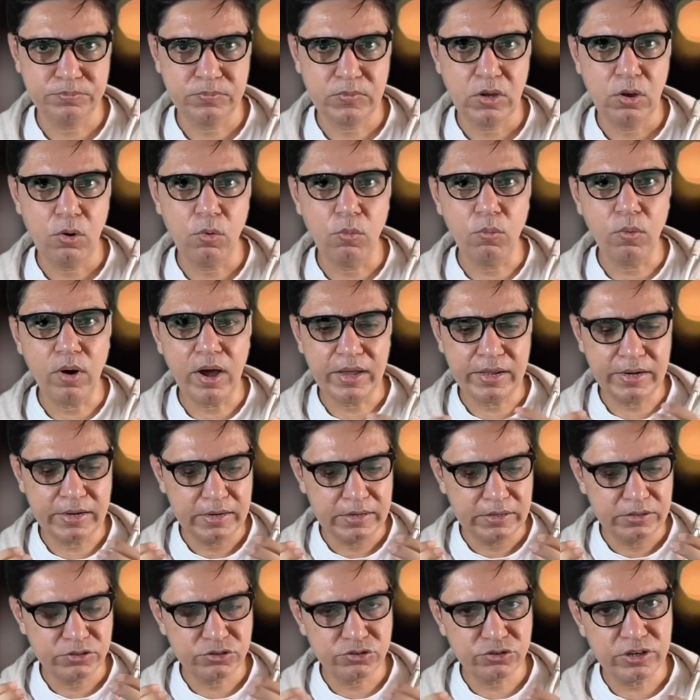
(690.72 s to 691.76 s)
while
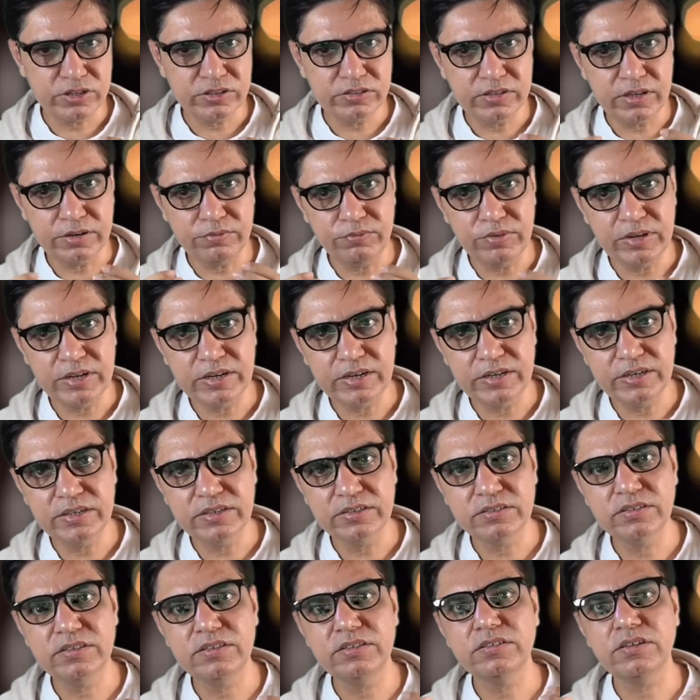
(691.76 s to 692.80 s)
strength and
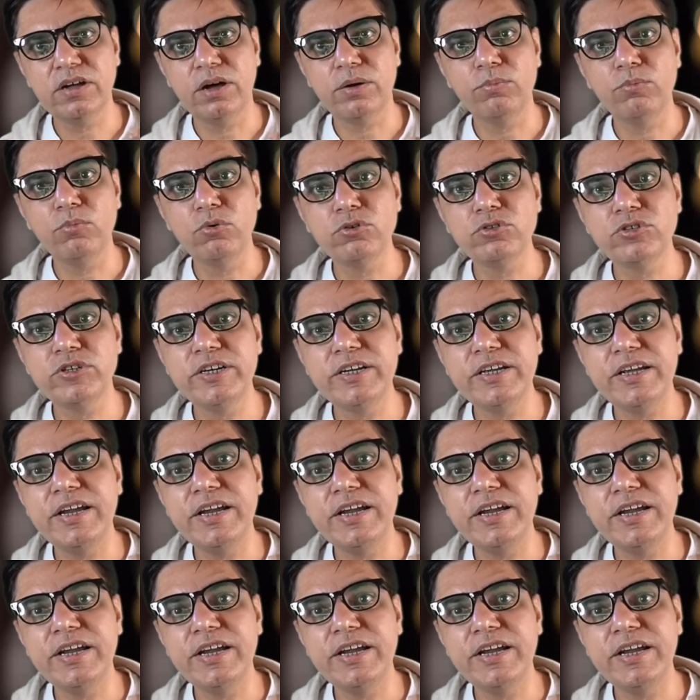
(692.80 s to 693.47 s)
weaknesses are mostly